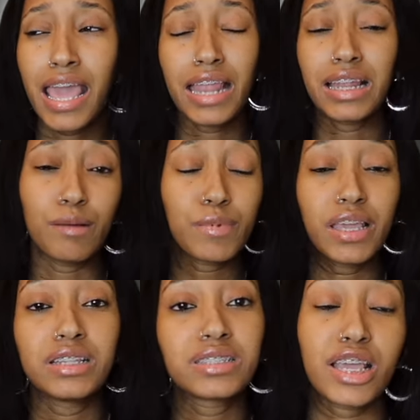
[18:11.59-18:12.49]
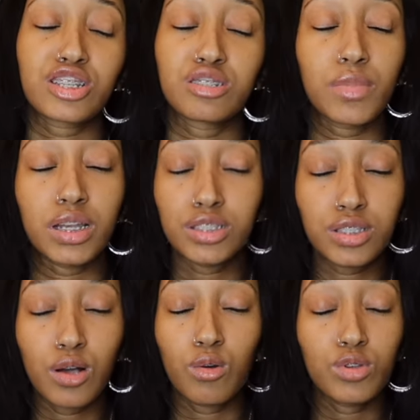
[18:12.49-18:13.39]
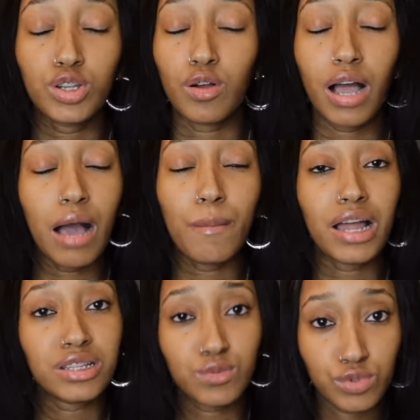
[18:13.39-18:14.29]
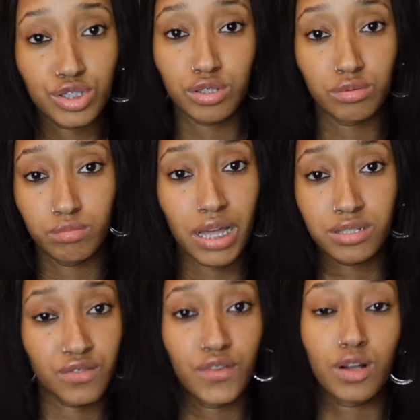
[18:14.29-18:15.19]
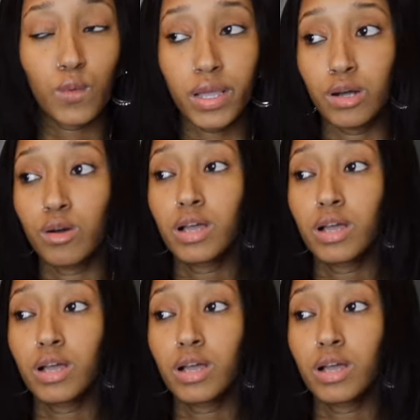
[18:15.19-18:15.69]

and then I'm getting this extra money, so, you know, I might as well.